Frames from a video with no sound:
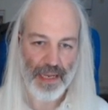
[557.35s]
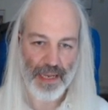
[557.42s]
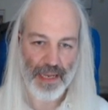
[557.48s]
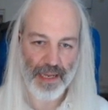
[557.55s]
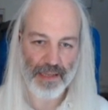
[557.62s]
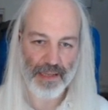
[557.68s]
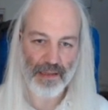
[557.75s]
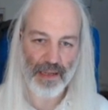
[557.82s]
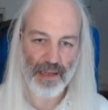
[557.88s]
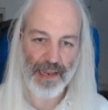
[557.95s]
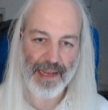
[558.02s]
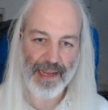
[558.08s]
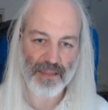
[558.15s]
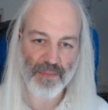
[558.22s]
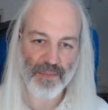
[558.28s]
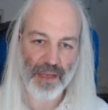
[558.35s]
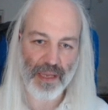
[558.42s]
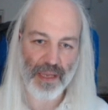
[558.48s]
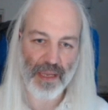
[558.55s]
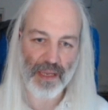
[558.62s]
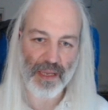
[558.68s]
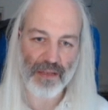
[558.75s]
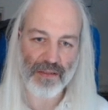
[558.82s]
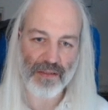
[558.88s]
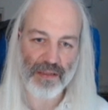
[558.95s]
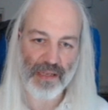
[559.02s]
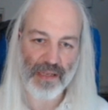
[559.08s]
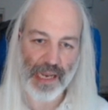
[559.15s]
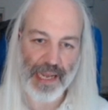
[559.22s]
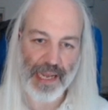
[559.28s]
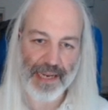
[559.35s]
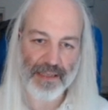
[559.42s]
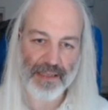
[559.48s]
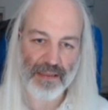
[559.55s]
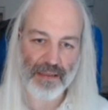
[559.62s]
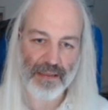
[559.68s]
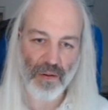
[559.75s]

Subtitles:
and let me select